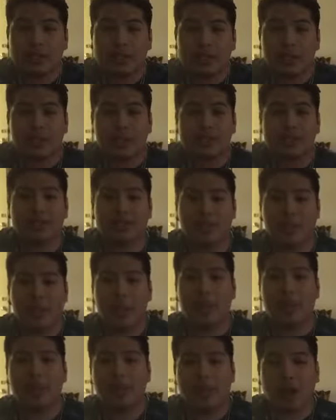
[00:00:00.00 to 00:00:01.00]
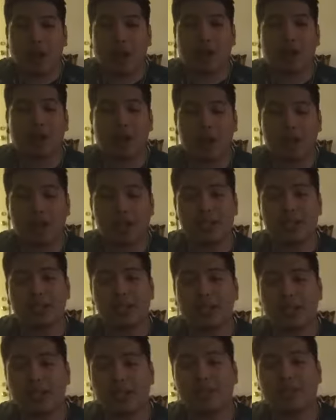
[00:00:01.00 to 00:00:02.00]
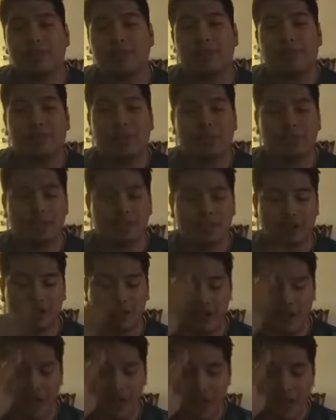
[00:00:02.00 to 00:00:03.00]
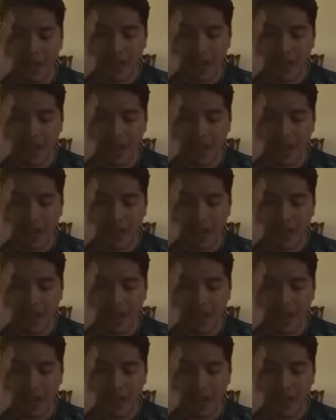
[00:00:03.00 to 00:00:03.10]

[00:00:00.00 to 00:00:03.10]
This is gonna be a crazy end of the year.